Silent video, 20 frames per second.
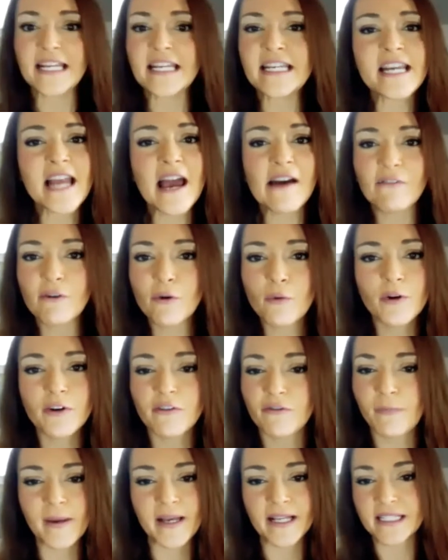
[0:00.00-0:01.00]
never would
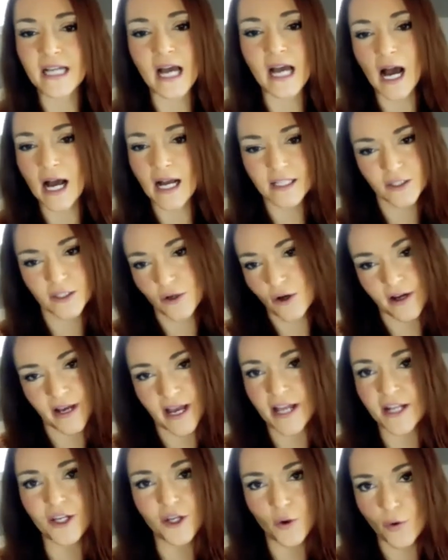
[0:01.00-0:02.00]
have picked a hot dog
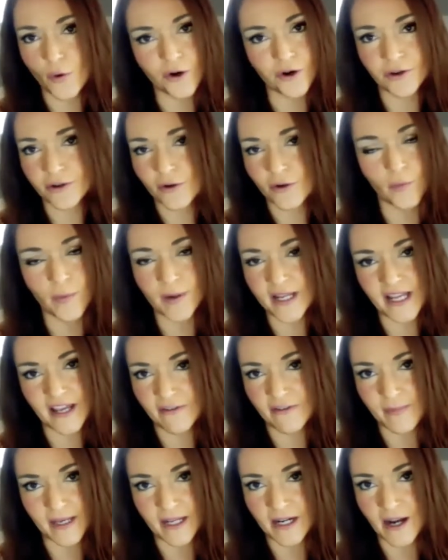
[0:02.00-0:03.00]
and yogurt. Nobody
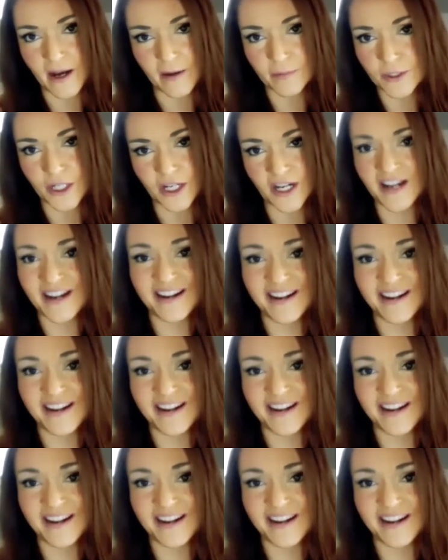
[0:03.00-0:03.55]
gave me an option.